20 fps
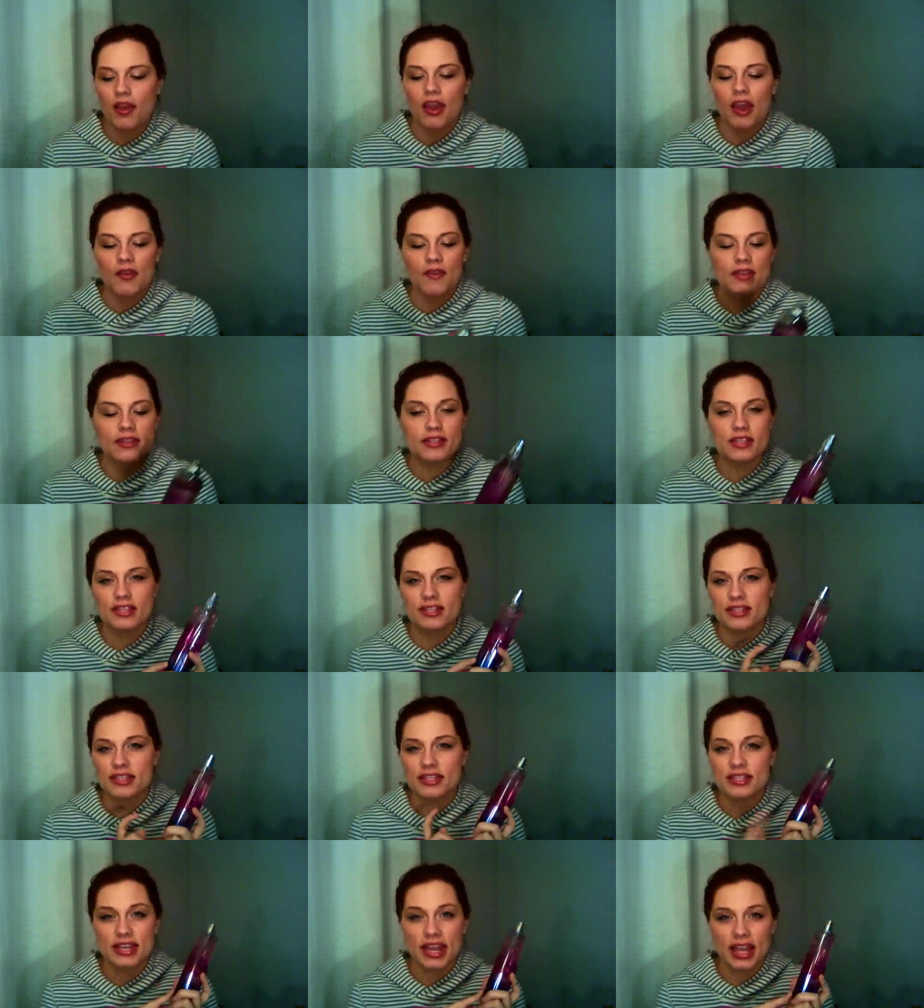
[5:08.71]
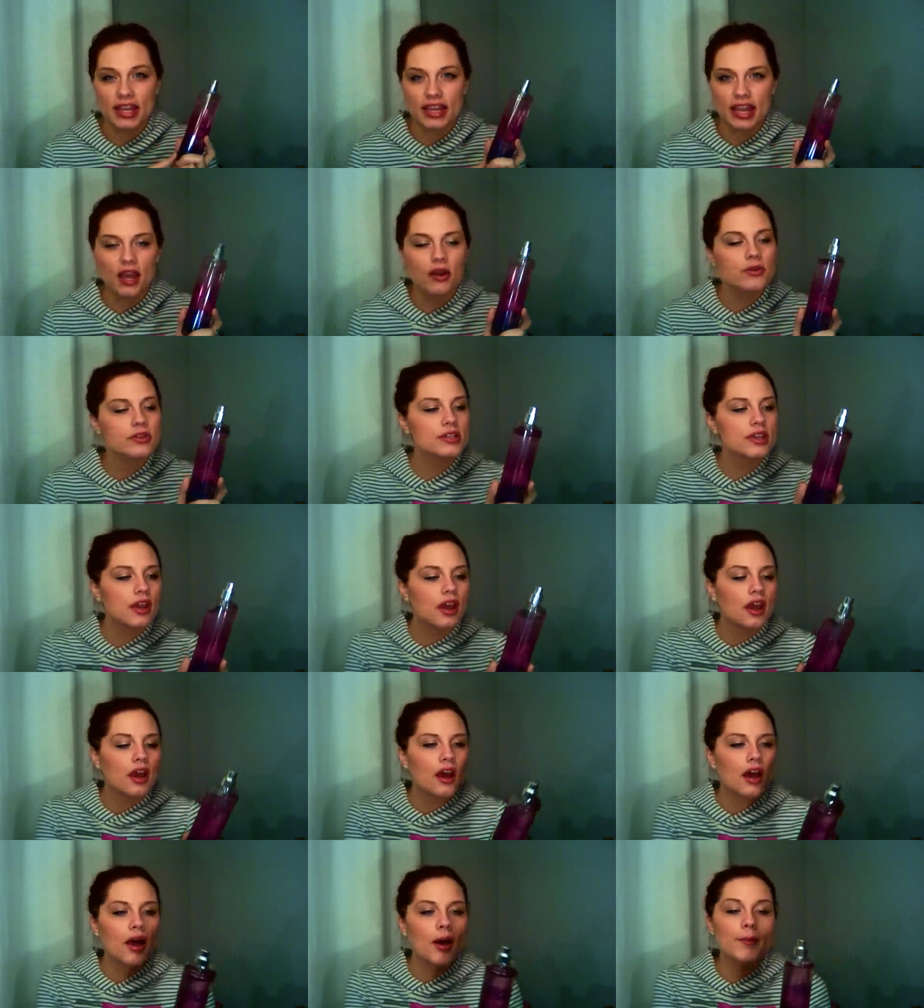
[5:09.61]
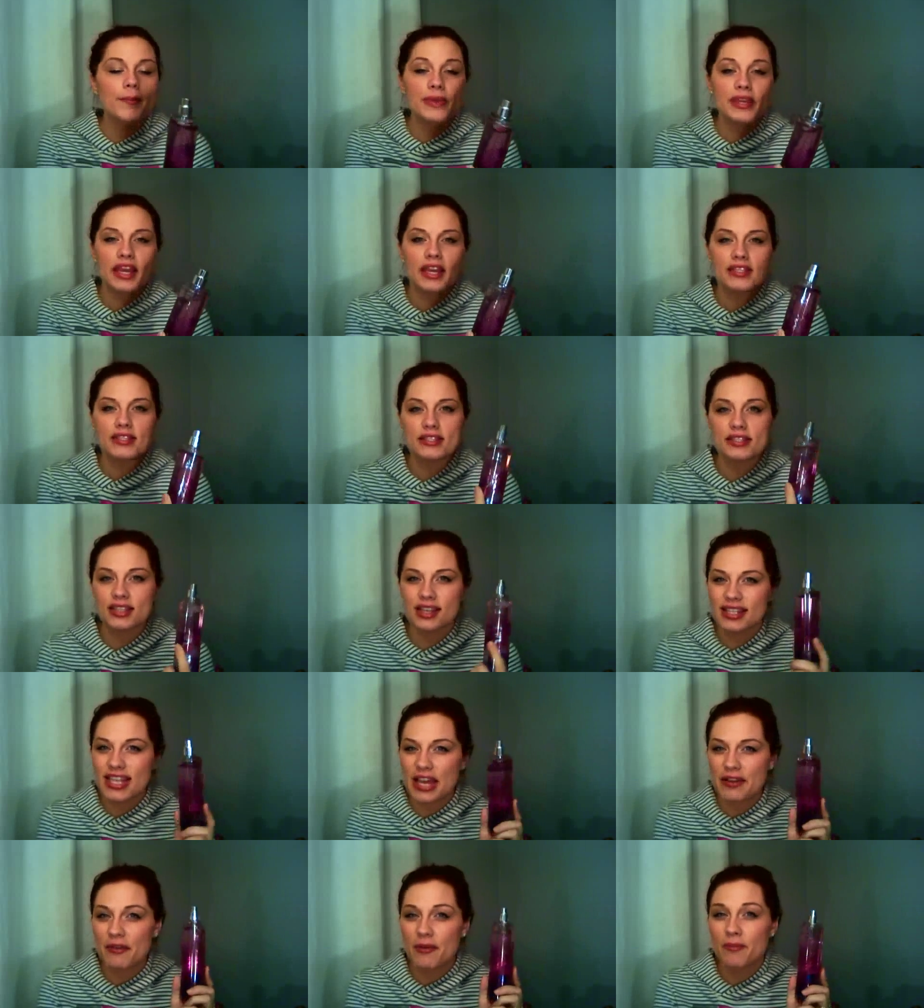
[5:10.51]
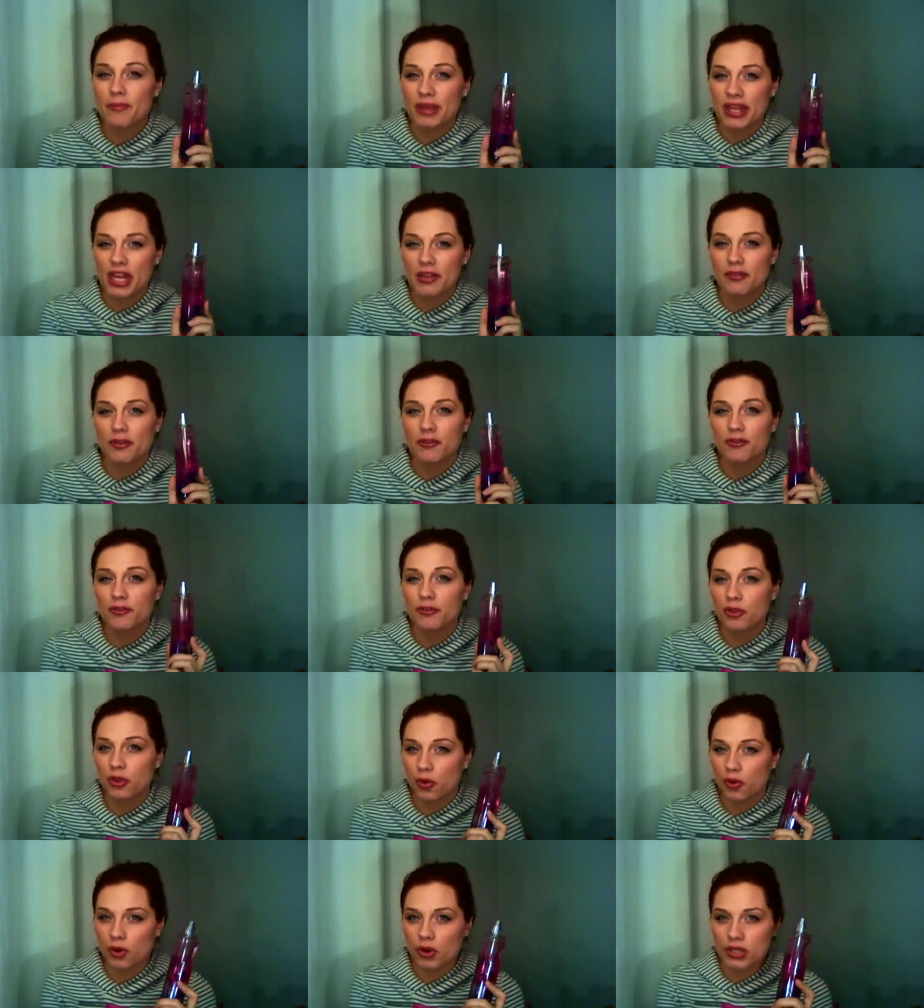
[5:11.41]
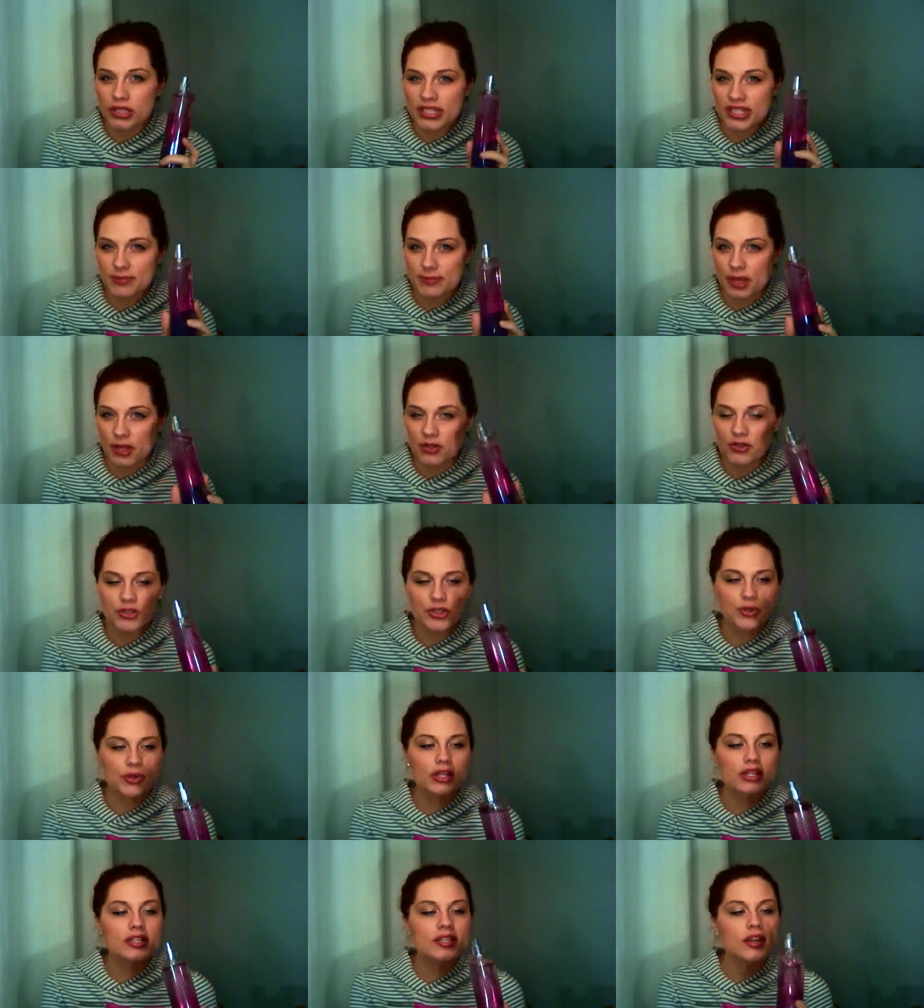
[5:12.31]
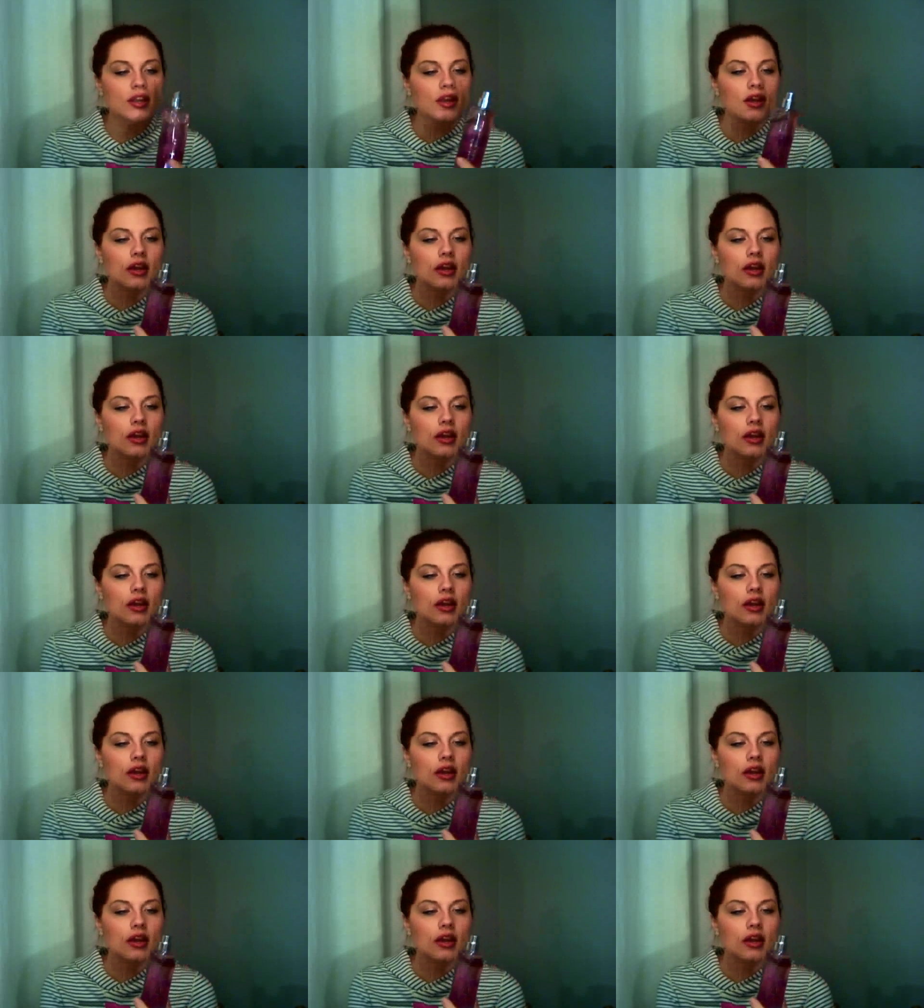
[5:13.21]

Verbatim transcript: And this is the standout um, because it does have a bit of a floral smell to it.